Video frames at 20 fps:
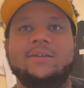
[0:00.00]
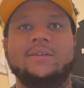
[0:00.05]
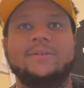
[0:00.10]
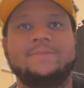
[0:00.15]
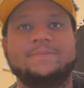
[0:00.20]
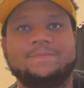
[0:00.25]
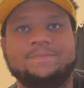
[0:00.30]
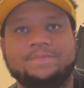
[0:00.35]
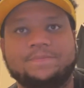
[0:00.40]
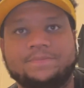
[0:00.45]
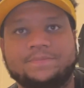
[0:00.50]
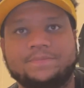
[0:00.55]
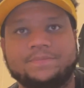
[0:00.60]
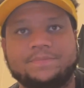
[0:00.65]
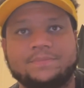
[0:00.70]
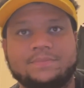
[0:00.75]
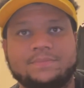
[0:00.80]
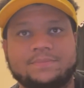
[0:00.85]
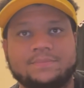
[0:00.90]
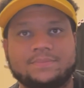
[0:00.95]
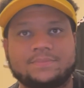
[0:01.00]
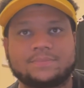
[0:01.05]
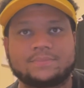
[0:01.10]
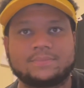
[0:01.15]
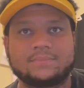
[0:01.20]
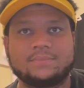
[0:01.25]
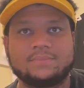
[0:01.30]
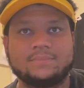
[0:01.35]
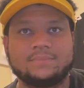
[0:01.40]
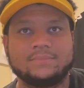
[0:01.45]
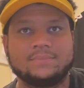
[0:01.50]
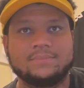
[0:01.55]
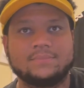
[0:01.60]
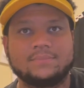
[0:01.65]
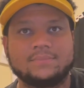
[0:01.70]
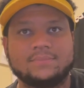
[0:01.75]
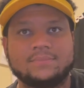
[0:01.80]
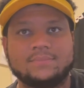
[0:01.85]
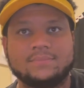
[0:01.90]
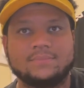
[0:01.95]

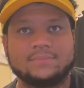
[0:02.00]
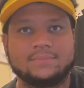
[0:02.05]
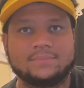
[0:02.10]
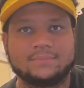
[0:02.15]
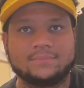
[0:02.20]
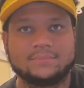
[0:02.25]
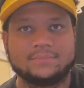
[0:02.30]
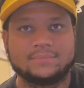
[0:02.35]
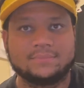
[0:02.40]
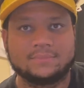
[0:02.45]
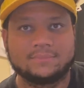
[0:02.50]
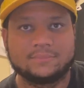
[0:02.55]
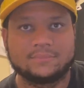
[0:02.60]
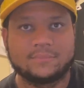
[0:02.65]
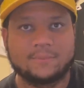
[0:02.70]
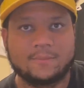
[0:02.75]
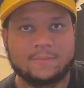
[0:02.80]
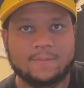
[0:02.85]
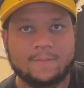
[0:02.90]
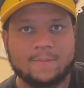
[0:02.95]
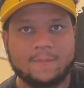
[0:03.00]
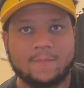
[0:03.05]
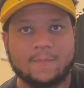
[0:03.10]
No one is speaking in this clip.